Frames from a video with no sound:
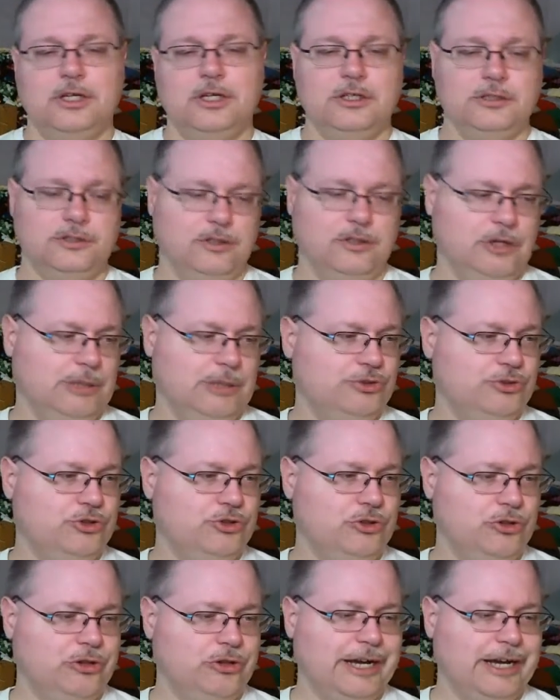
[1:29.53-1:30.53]
So I'm
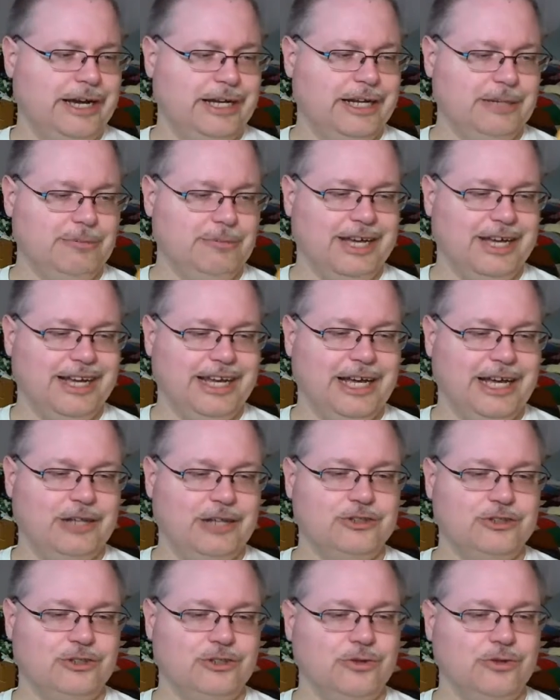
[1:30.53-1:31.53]
sure I had them laid out a
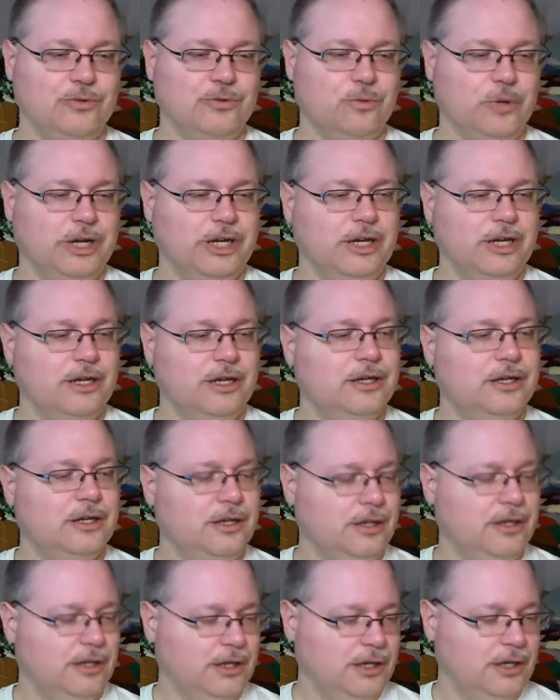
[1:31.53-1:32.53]
certain way.
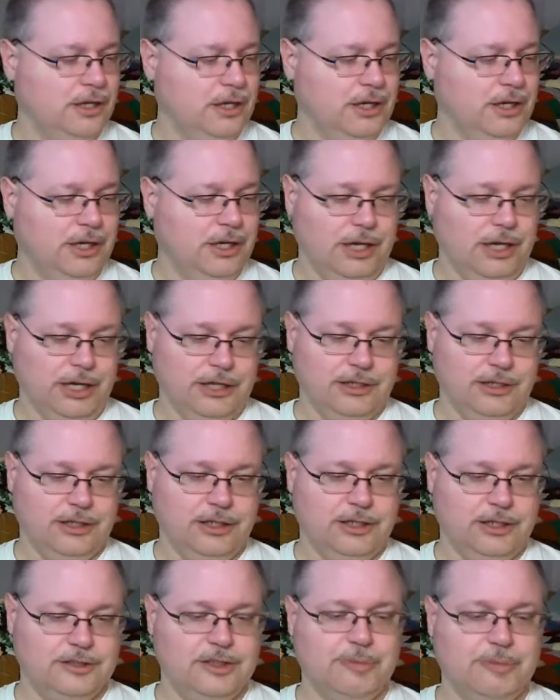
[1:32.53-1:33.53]
And
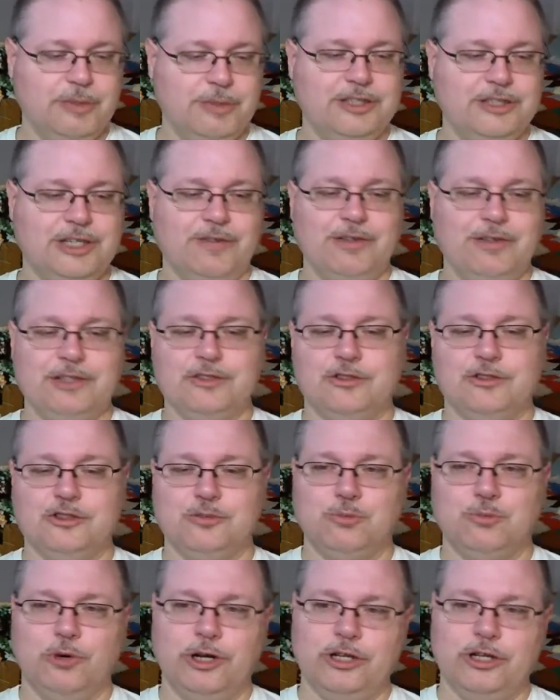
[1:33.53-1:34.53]
uh, some of these have these little
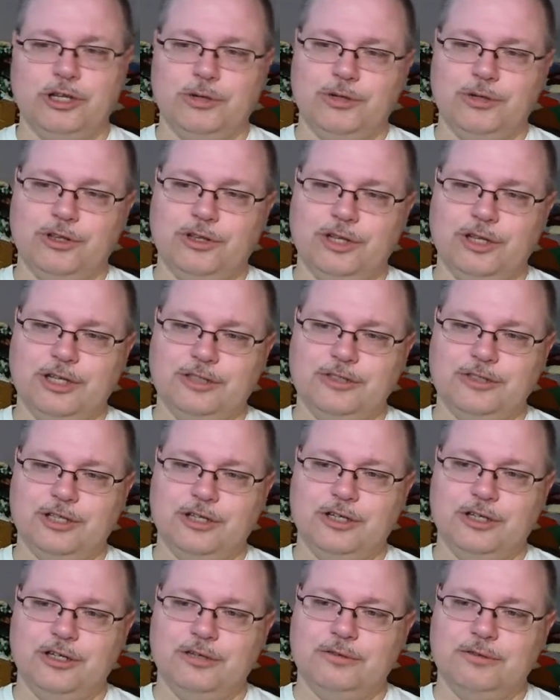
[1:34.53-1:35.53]
spring-loaded things
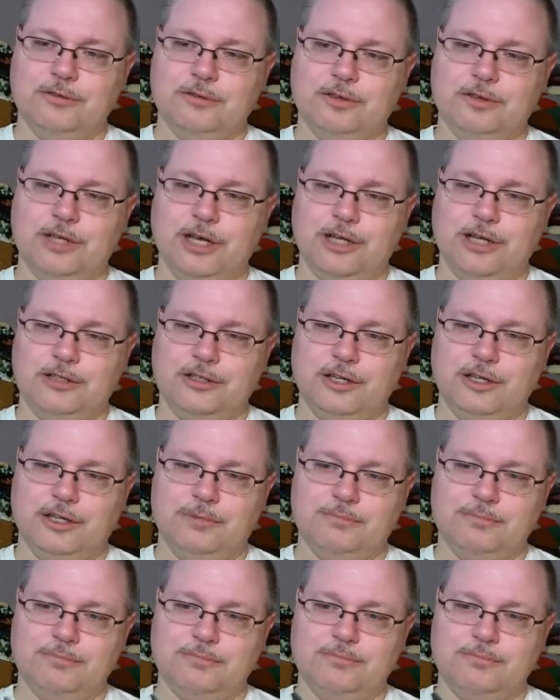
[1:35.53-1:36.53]
here that uh,
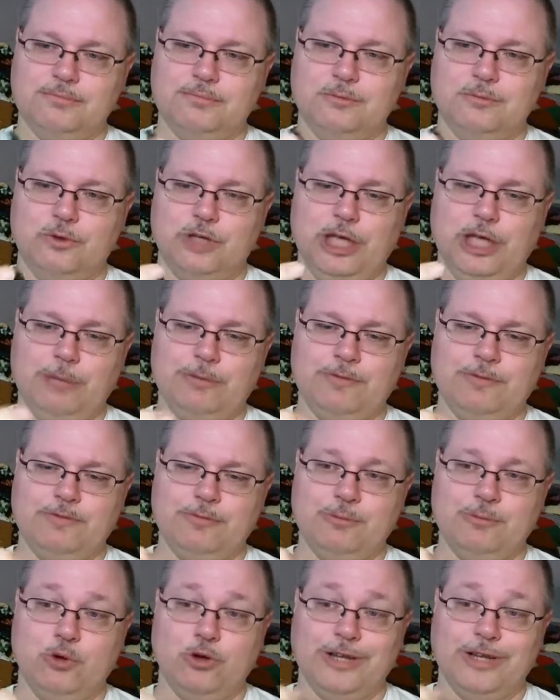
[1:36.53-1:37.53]
will keep them
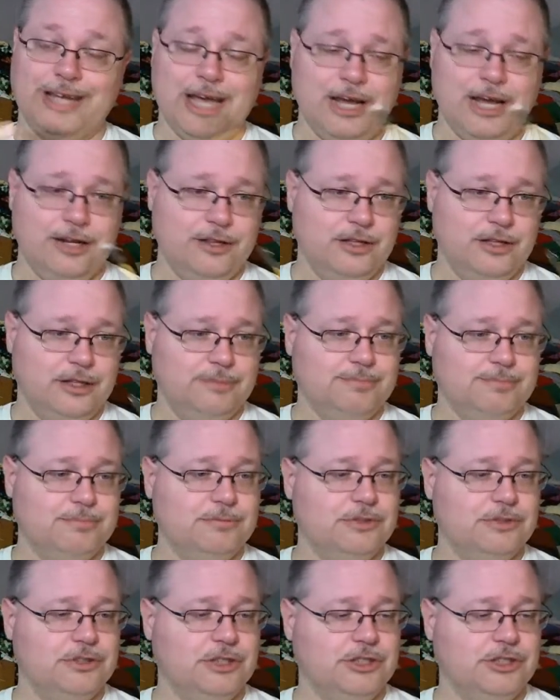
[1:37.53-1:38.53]
from pulling out of the,
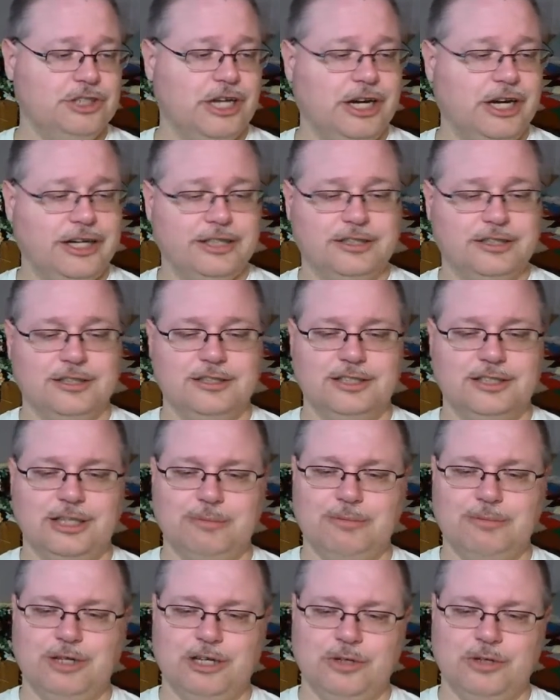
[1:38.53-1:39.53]
the sockets, and
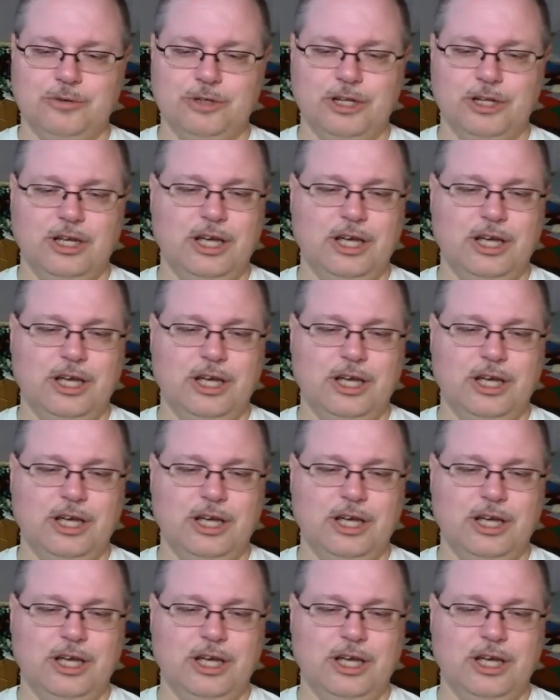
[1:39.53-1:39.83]
some don't.